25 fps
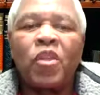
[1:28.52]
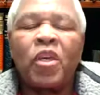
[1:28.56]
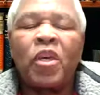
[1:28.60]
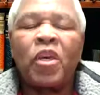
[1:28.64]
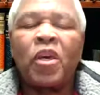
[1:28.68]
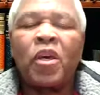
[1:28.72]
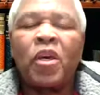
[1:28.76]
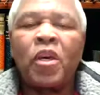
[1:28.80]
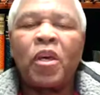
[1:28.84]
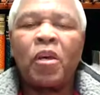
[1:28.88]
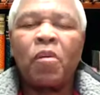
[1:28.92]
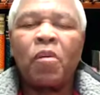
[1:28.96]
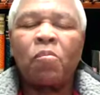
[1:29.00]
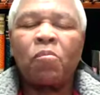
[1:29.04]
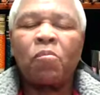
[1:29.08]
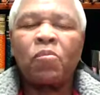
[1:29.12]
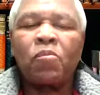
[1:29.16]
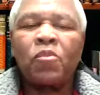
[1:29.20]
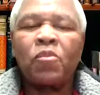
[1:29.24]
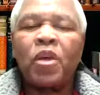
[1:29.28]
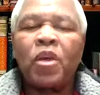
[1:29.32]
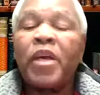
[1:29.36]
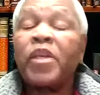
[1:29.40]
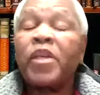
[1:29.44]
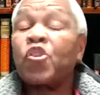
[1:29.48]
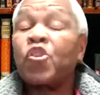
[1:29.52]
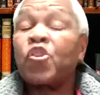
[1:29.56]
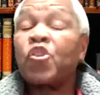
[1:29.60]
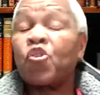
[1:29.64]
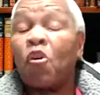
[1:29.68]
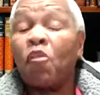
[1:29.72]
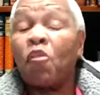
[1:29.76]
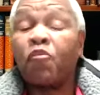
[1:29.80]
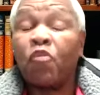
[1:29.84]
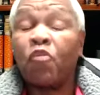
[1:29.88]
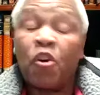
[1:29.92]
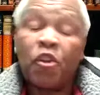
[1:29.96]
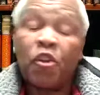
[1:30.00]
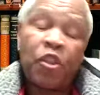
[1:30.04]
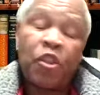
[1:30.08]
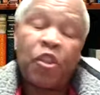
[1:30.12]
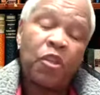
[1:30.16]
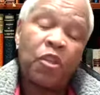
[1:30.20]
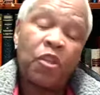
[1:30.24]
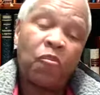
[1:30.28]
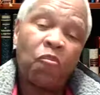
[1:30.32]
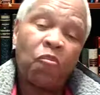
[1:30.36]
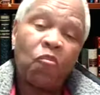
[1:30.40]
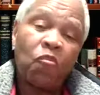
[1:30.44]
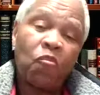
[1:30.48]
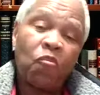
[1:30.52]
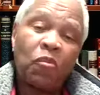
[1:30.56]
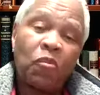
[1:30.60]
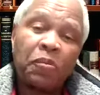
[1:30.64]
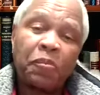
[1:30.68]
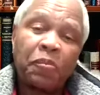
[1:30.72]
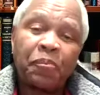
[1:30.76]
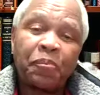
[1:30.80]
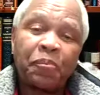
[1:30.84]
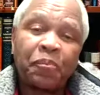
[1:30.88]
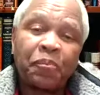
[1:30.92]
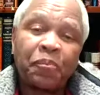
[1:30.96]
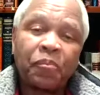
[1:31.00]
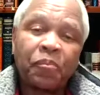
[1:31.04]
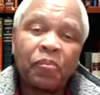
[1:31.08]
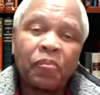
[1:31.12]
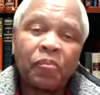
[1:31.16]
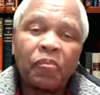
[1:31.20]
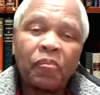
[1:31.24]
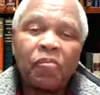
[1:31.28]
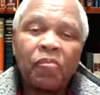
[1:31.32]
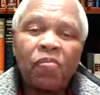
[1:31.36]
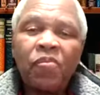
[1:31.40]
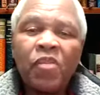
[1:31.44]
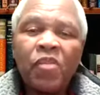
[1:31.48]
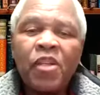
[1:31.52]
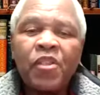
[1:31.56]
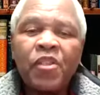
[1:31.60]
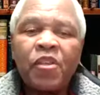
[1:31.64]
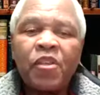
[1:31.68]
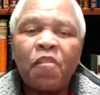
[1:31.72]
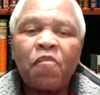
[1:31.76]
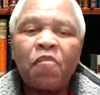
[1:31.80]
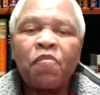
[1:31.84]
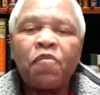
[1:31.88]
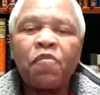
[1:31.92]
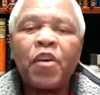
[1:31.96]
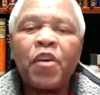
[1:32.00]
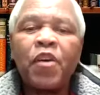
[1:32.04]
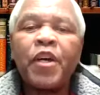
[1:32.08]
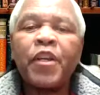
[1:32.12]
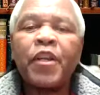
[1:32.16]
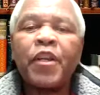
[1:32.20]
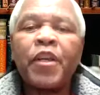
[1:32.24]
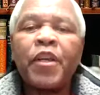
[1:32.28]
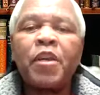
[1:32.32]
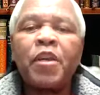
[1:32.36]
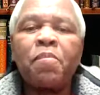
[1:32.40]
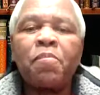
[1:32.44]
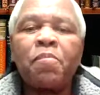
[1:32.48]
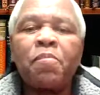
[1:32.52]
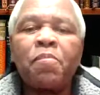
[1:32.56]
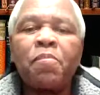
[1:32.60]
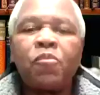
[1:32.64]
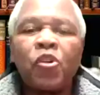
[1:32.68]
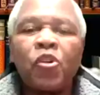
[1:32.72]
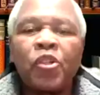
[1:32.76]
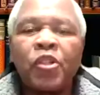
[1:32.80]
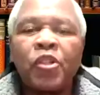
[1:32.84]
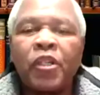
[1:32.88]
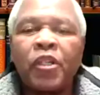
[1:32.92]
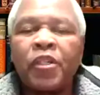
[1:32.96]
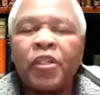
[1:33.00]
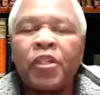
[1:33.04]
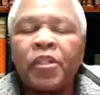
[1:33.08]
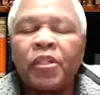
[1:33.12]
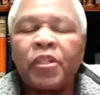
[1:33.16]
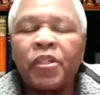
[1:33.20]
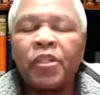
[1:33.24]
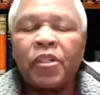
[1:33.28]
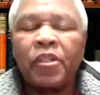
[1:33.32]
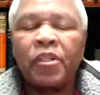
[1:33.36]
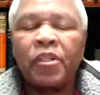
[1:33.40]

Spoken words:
and so forth. It's a very important